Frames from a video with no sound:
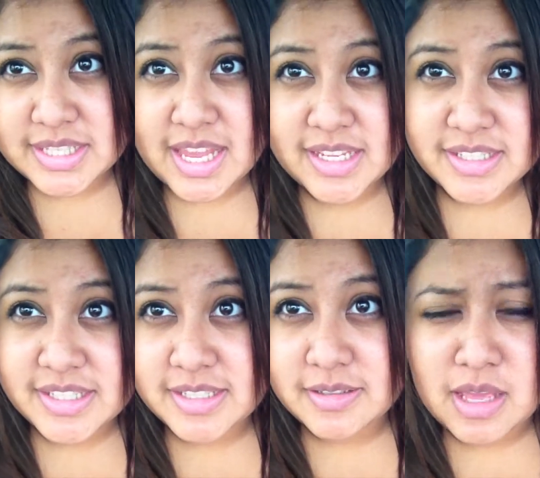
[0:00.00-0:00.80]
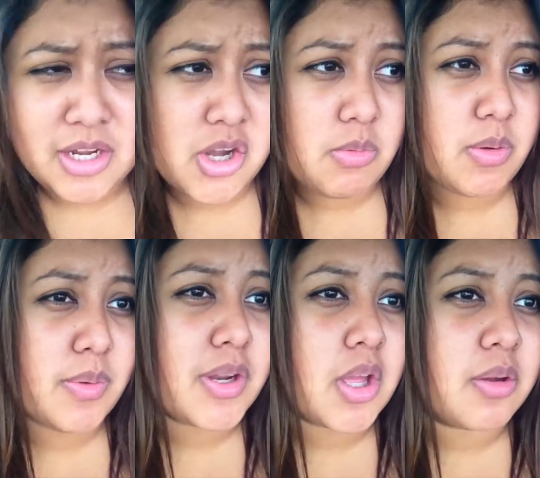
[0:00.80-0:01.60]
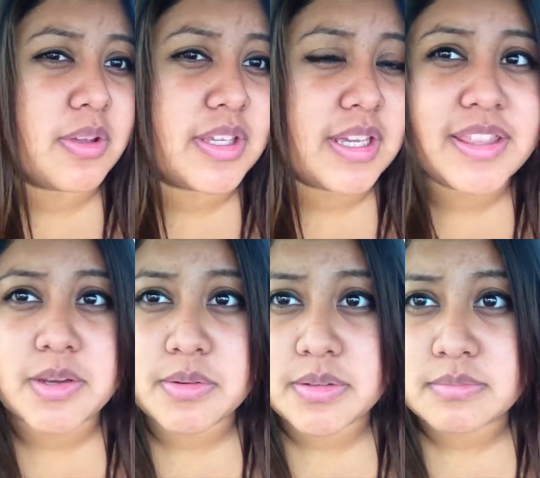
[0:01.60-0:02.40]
Sandy. I don't know where we're going. I think we're.